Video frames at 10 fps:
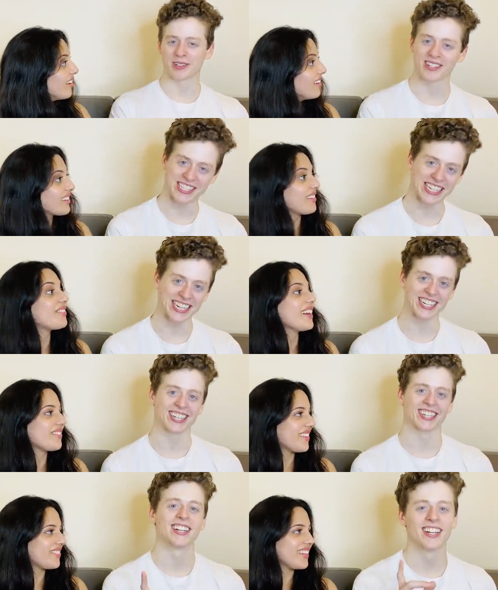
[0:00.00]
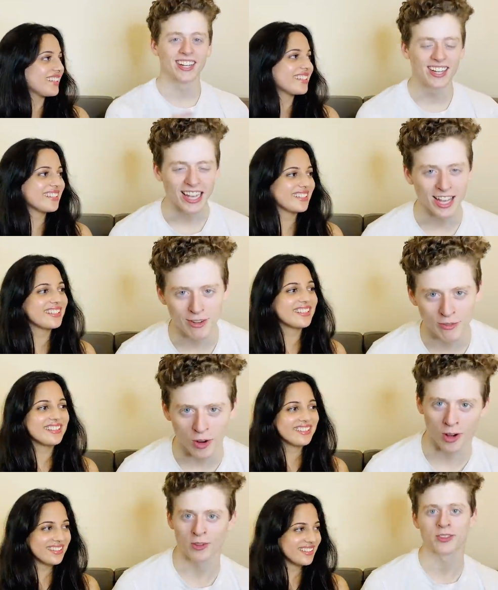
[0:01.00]
Speaker 1: interesting. Okay, fine, fine, fine. It
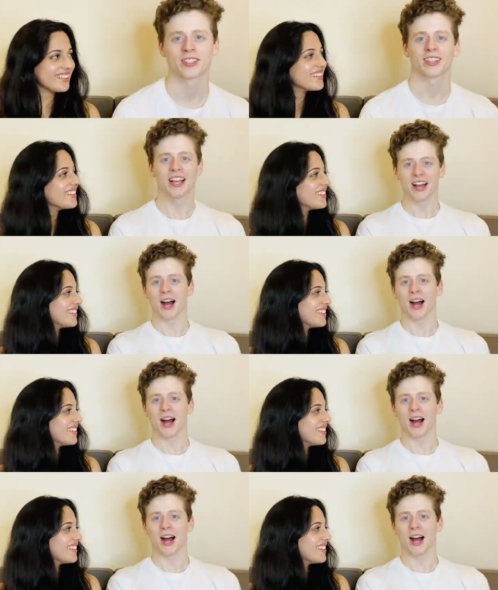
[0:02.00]
involves